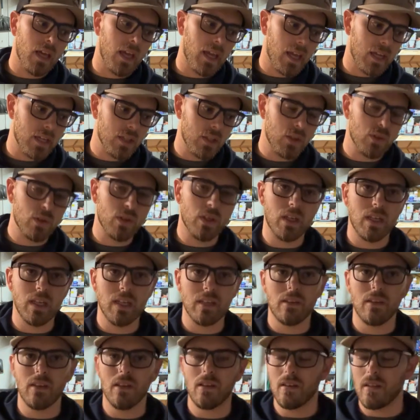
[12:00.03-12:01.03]
and you could
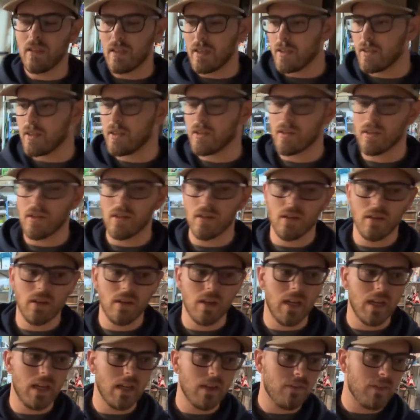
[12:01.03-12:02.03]
get the
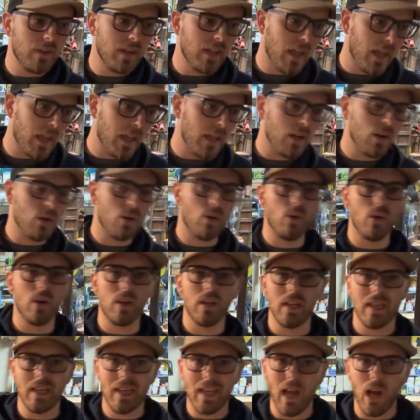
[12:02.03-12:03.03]
linear and the angle,
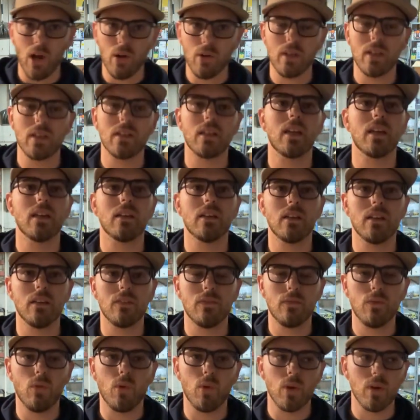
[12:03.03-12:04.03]
and it calculated
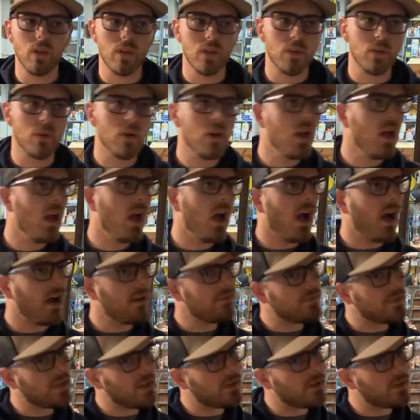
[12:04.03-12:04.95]
it for you. I've